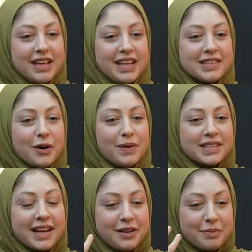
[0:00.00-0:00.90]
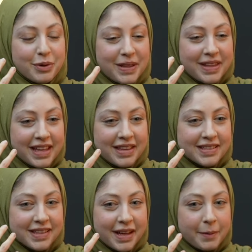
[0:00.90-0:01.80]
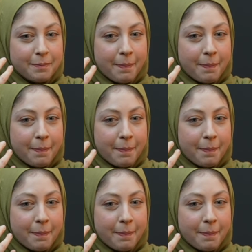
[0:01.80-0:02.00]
He's always kind of breathing in this like